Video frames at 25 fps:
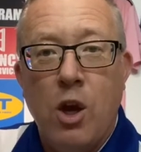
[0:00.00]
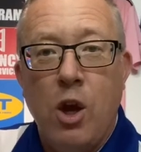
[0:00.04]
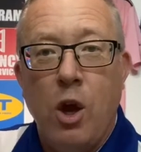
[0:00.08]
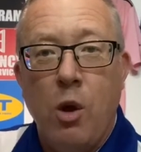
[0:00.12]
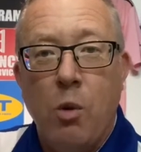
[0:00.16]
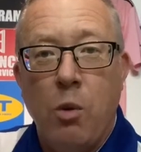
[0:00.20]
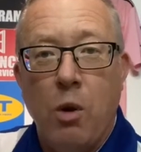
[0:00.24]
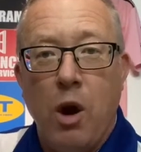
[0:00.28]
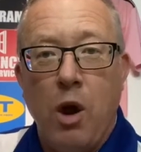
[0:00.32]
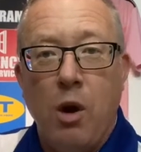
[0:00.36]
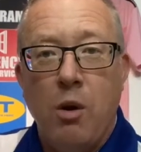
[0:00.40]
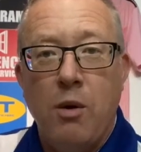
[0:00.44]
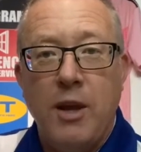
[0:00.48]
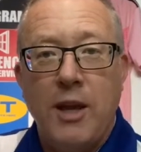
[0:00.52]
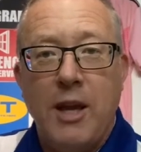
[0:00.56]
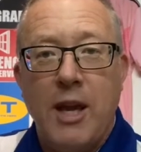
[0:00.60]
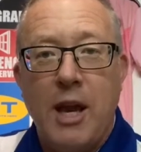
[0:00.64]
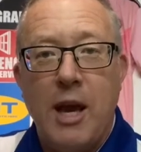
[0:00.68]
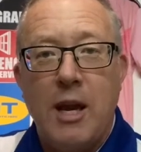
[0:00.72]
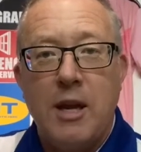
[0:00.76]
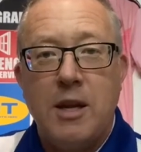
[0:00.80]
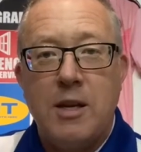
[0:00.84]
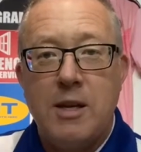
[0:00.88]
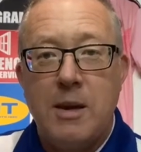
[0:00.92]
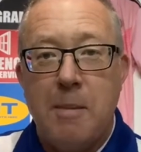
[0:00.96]
will only
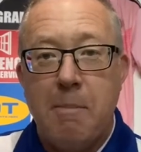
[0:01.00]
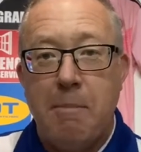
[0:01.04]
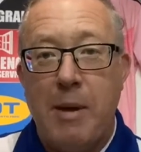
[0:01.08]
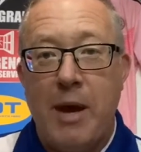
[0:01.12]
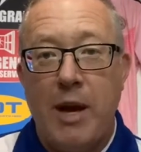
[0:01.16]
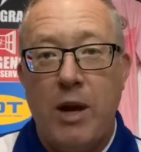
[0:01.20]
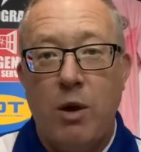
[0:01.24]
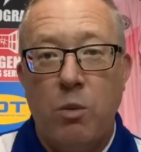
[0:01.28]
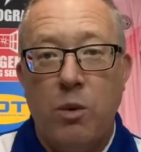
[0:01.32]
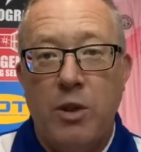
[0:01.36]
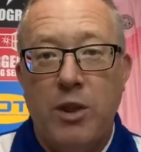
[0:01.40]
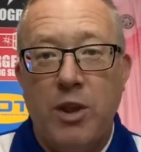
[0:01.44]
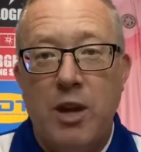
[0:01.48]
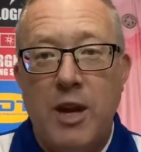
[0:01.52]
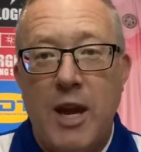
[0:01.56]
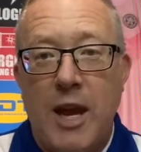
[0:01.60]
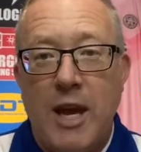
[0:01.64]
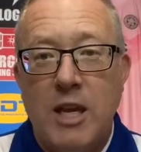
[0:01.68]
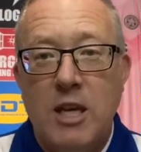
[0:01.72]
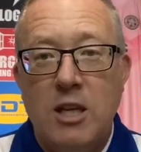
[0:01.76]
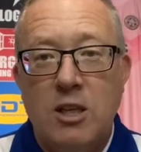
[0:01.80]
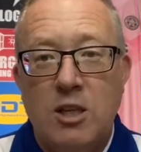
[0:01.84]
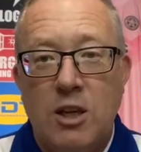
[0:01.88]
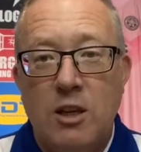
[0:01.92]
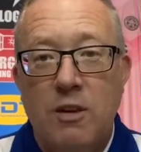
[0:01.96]
get better with an
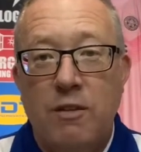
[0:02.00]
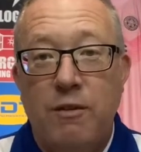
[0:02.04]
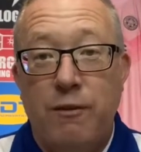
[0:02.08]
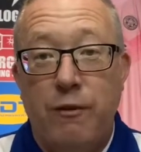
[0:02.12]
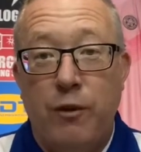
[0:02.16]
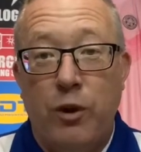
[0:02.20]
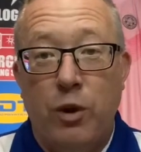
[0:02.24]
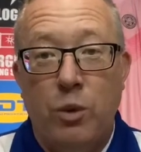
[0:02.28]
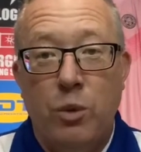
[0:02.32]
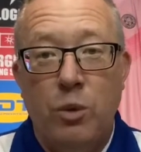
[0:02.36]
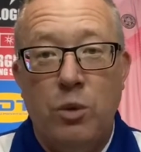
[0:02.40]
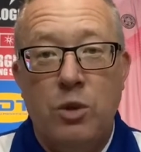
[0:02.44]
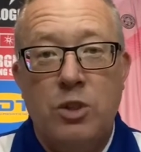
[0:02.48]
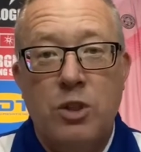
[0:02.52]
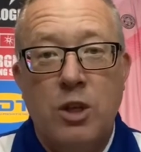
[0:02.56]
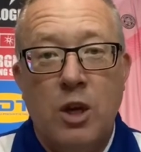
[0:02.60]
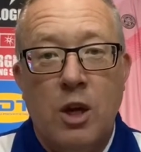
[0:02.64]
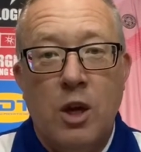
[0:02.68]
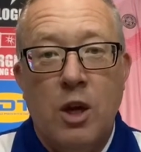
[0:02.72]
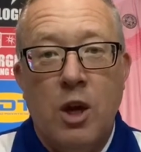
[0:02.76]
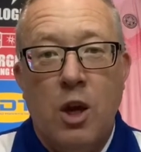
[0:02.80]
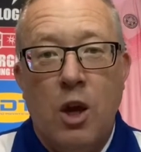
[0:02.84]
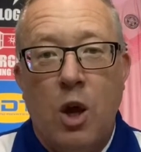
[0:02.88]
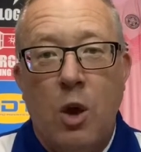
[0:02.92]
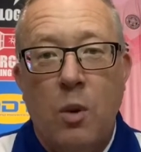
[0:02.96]
ageing Fuchs
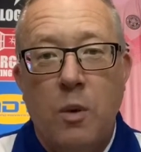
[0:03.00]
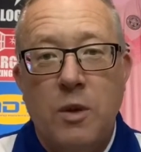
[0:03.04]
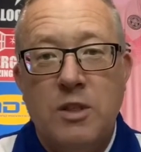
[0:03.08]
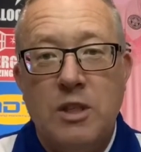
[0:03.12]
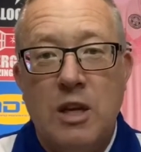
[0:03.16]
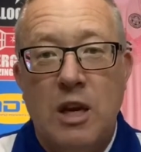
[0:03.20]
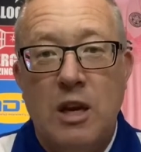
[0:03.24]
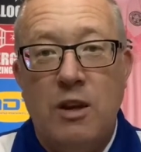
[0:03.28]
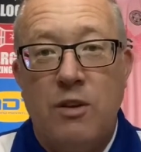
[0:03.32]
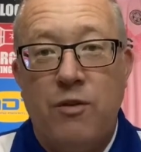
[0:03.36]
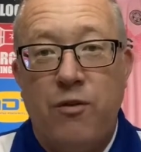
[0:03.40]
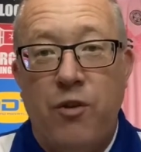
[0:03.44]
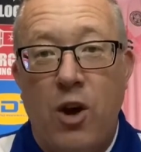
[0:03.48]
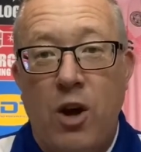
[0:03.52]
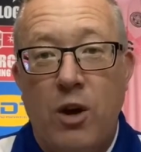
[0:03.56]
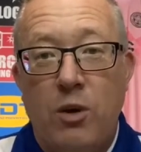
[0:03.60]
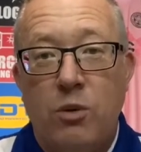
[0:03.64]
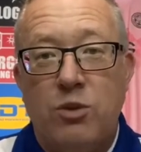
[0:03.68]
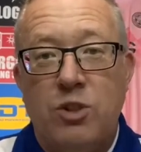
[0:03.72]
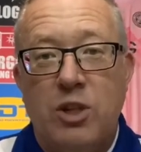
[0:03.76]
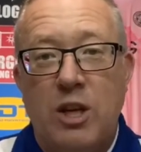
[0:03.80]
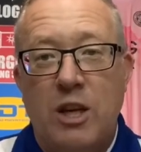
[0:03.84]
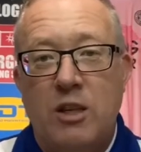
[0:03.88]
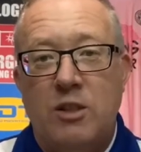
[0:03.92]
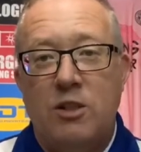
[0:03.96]
who is in his final
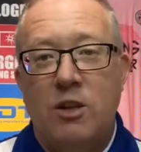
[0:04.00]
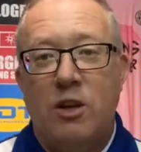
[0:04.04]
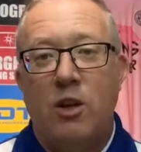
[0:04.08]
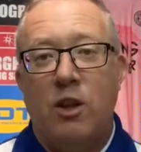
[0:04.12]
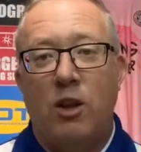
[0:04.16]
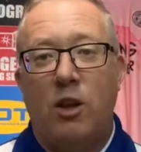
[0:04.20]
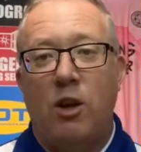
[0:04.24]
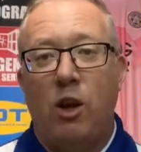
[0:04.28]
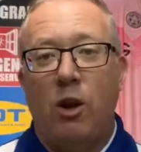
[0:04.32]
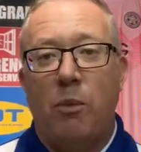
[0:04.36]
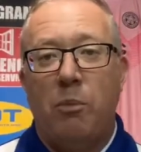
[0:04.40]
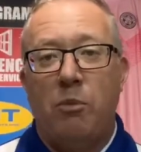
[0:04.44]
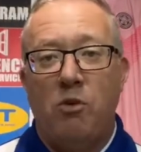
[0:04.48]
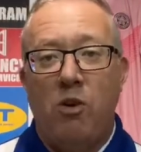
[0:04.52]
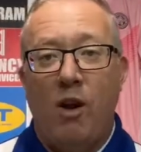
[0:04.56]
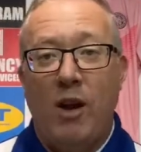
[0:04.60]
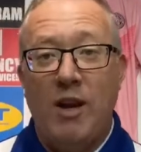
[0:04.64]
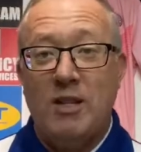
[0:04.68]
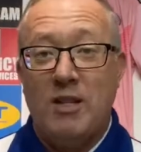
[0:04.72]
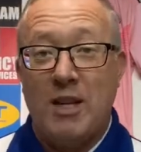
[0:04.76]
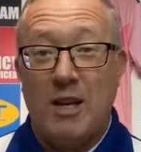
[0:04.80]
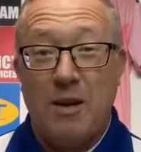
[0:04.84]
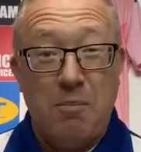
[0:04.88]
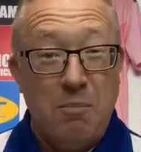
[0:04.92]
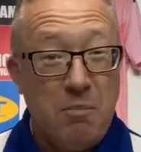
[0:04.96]
season at the club.
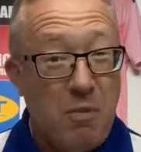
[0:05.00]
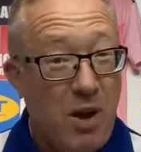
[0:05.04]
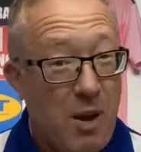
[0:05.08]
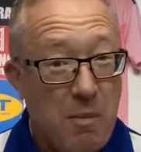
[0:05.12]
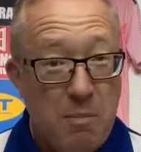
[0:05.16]
Crazy.